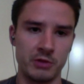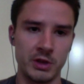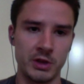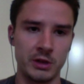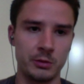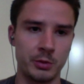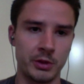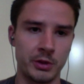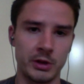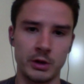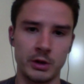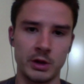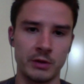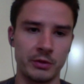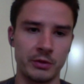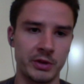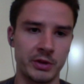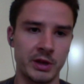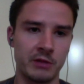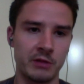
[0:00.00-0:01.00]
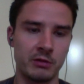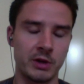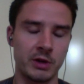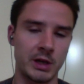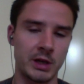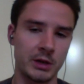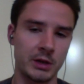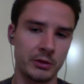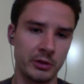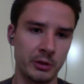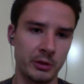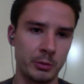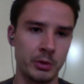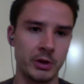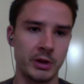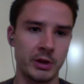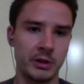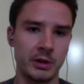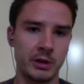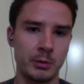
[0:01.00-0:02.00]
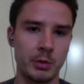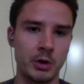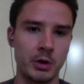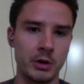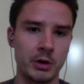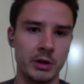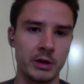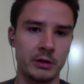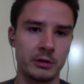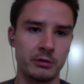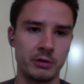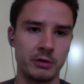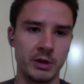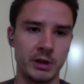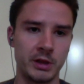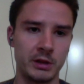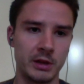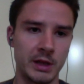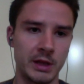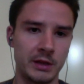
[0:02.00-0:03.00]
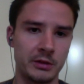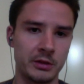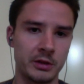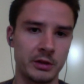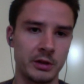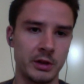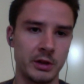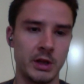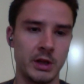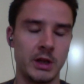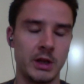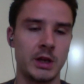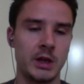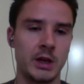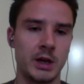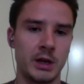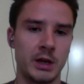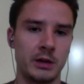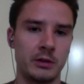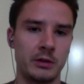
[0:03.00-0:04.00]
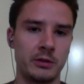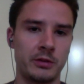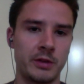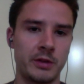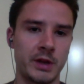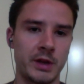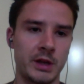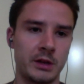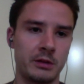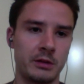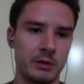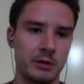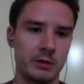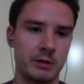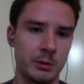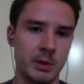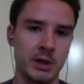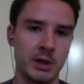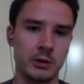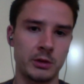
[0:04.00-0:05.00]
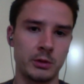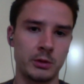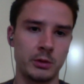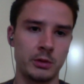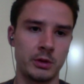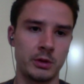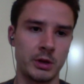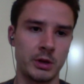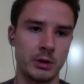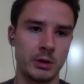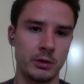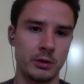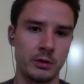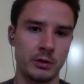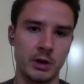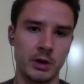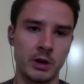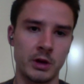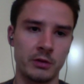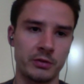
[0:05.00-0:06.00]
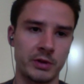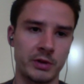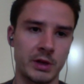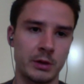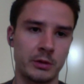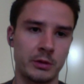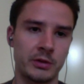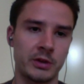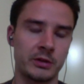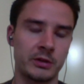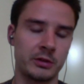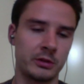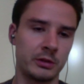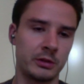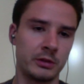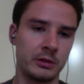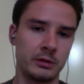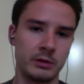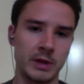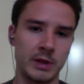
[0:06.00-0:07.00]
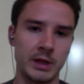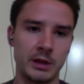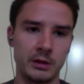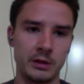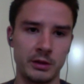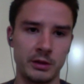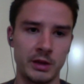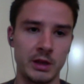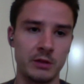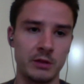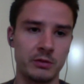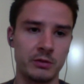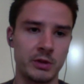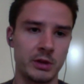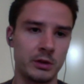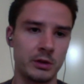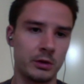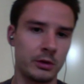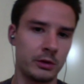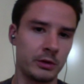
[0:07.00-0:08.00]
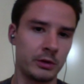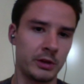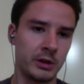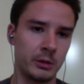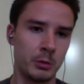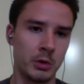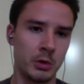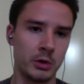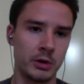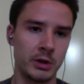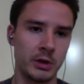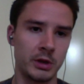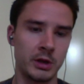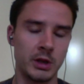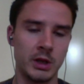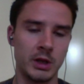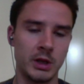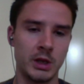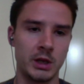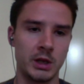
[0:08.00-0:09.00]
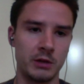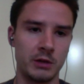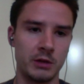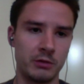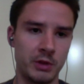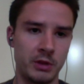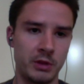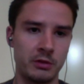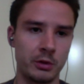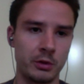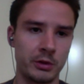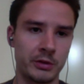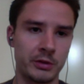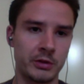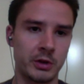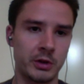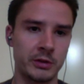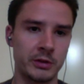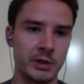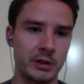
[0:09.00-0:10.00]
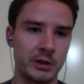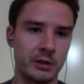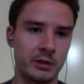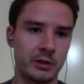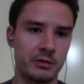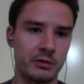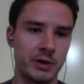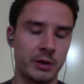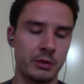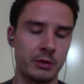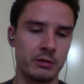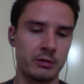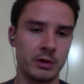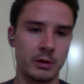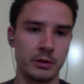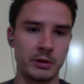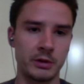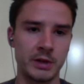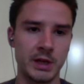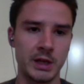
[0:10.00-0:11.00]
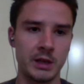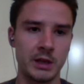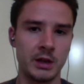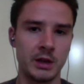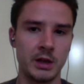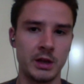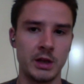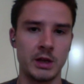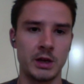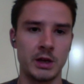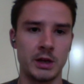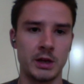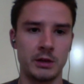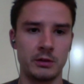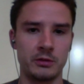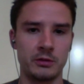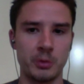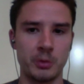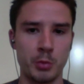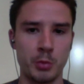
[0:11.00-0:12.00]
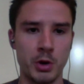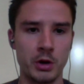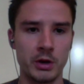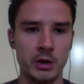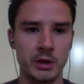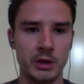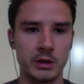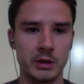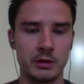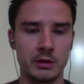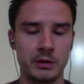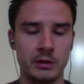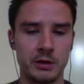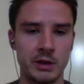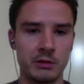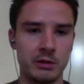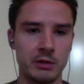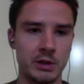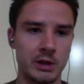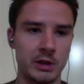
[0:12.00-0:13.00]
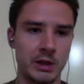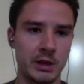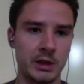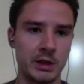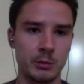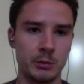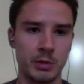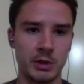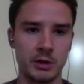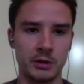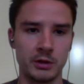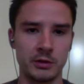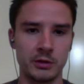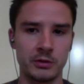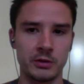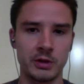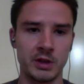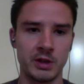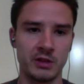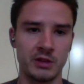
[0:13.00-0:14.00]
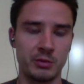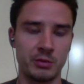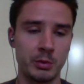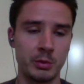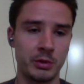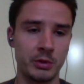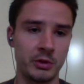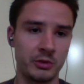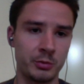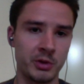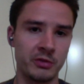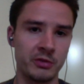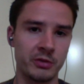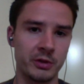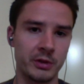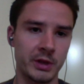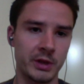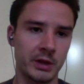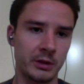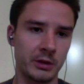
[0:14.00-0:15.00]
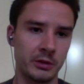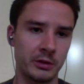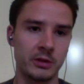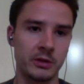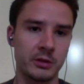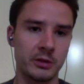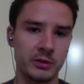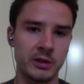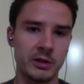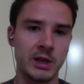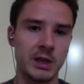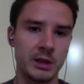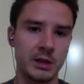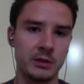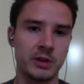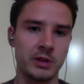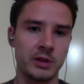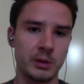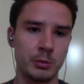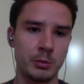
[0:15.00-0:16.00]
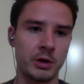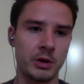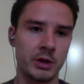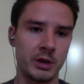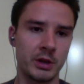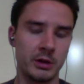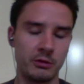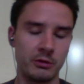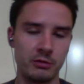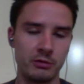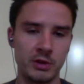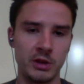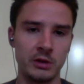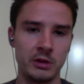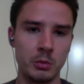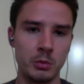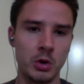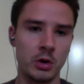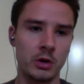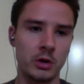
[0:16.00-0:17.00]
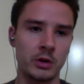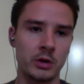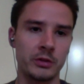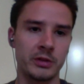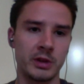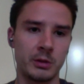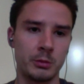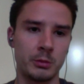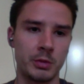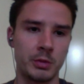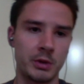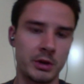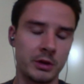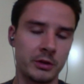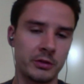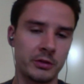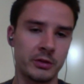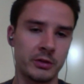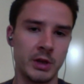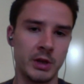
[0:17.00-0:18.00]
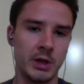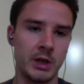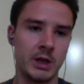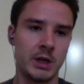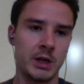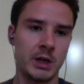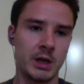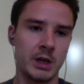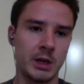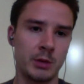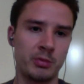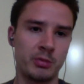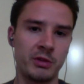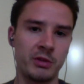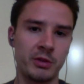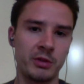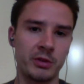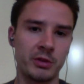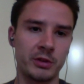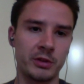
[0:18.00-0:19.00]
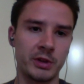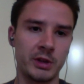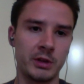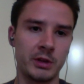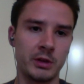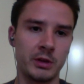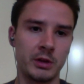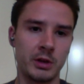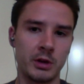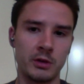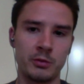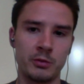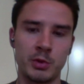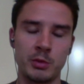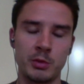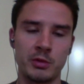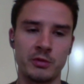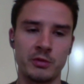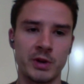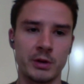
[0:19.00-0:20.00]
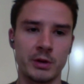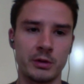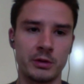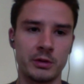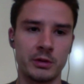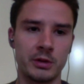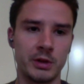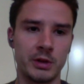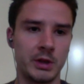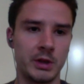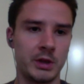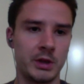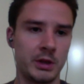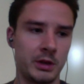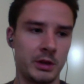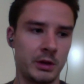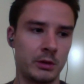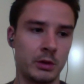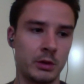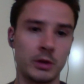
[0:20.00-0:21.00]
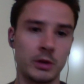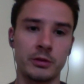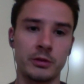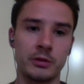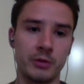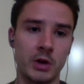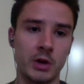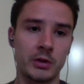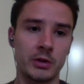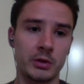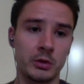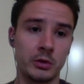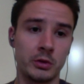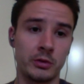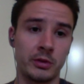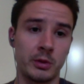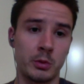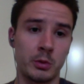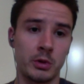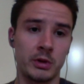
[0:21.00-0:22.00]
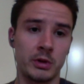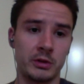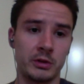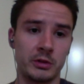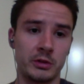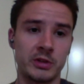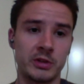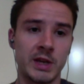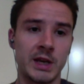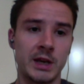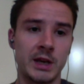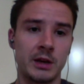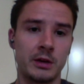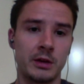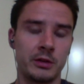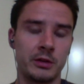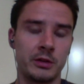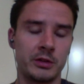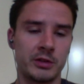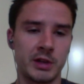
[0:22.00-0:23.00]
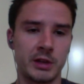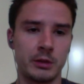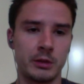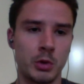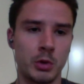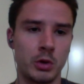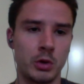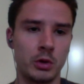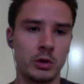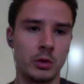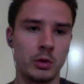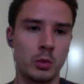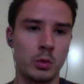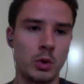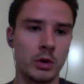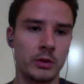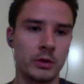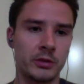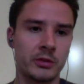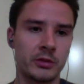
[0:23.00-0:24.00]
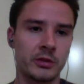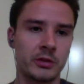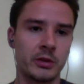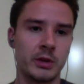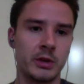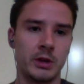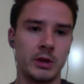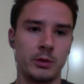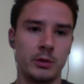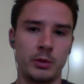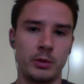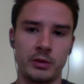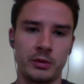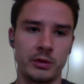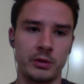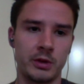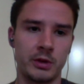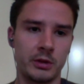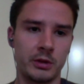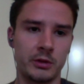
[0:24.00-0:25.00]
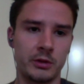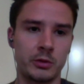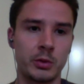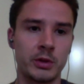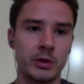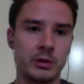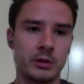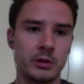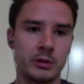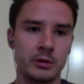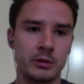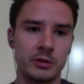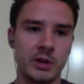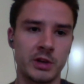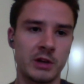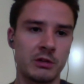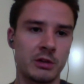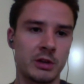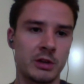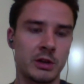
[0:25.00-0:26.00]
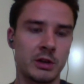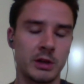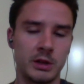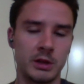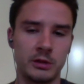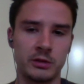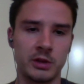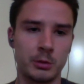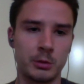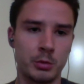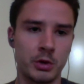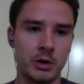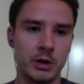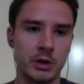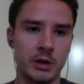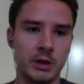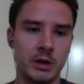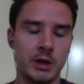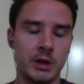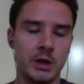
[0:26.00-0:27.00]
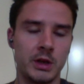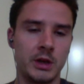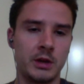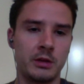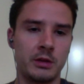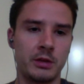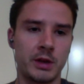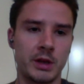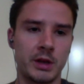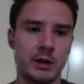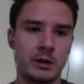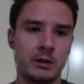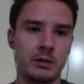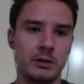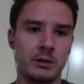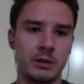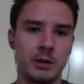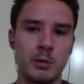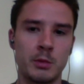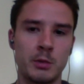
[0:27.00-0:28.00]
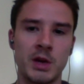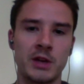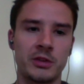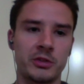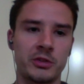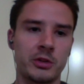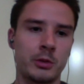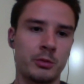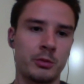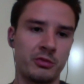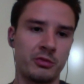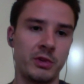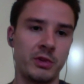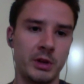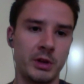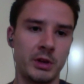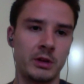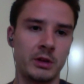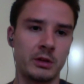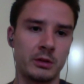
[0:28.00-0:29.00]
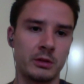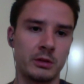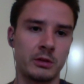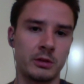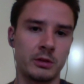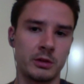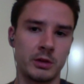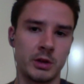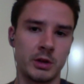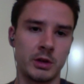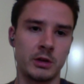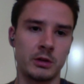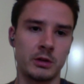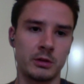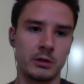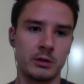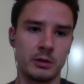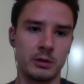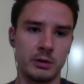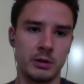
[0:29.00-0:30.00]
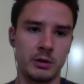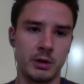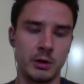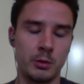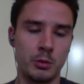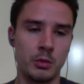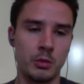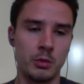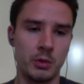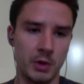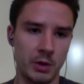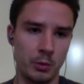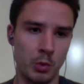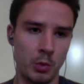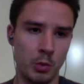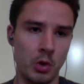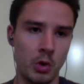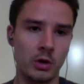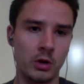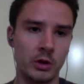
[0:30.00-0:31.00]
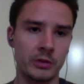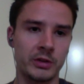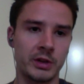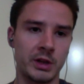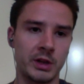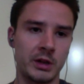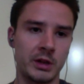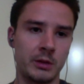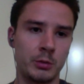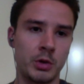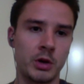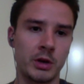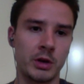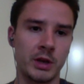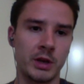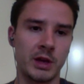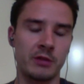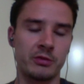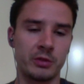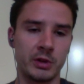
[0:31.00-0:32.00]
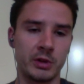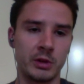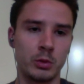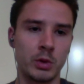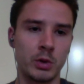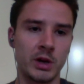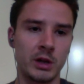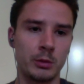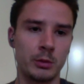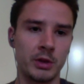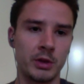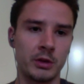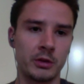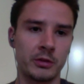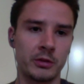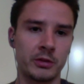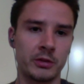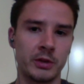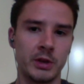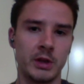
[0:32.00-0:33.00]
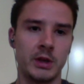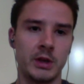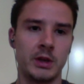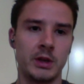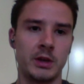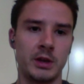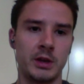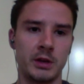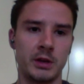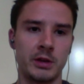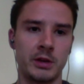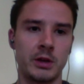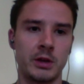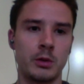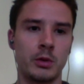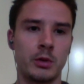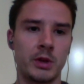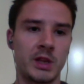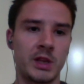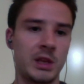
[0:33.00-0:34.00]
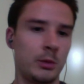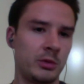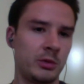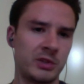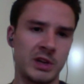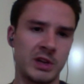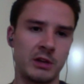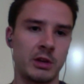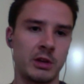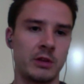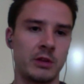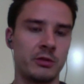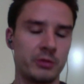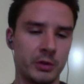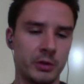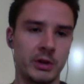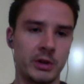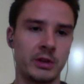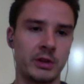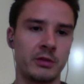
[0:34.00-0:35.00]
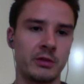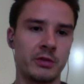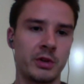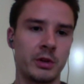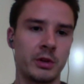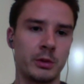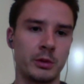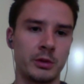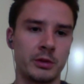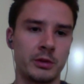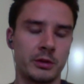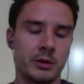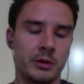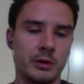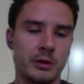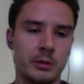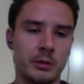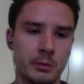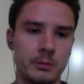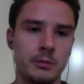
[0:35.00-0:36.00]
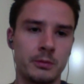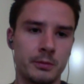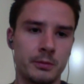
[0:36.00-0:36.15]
read, but they don't have the time right now, so they put it in their pocket to read it later. And then they might do, you know, half an hour session later in the evening or early in the morning and read through all this content that they found throughout the day and for Pocket, they really like it because if people use Buffer, they can stay inside Pocket and read more content. Because uh, previously, you know, if people found you know lots of articles they wanted to share and they shared them all at once with uh, the Twitter sharing inside Pocket, then they might stop reading, uh, you know, more content in Pocket after a little while because uh, they don't want to keep sharing it and flooding their followers. So.